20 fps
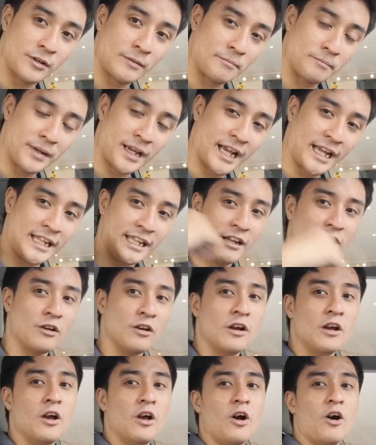behind here
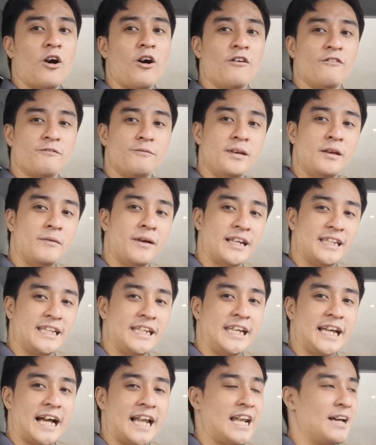of
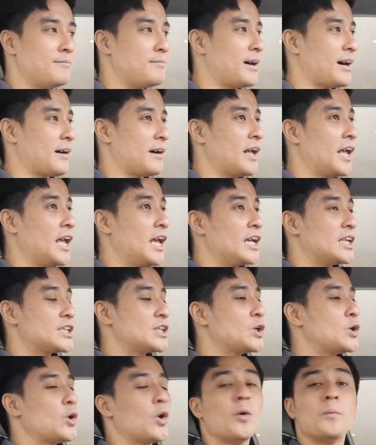BYD Alabang.
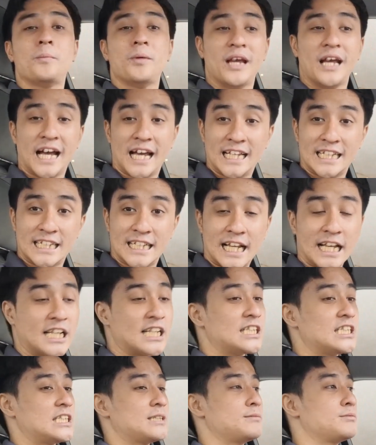So hope you guys like
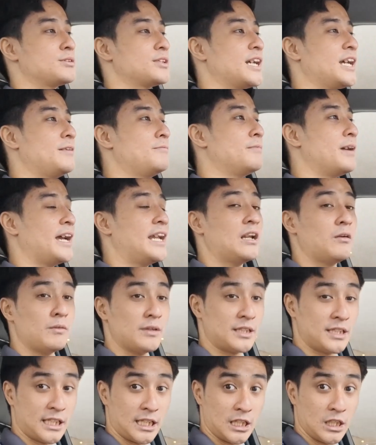and subscribe, and I will
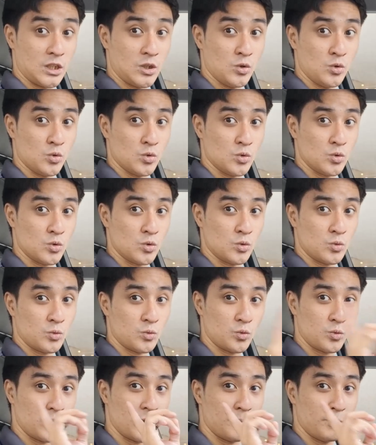see you
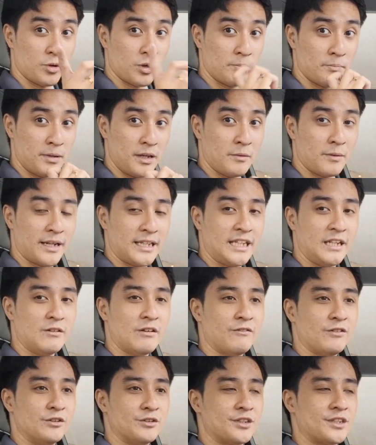with more BYD
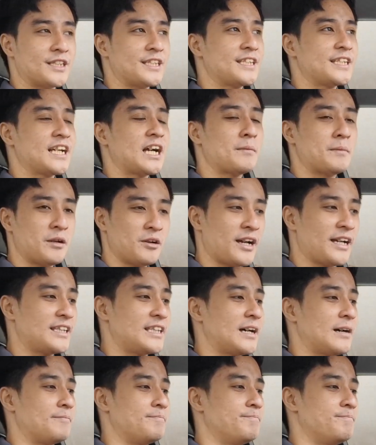reviews coming right
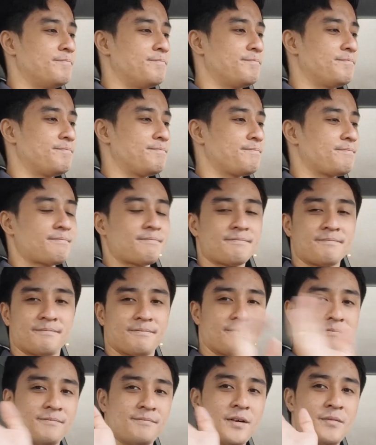up.
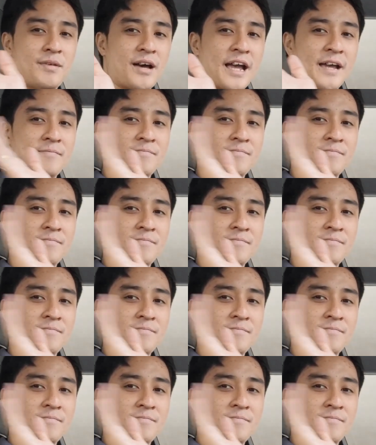Bye-bye.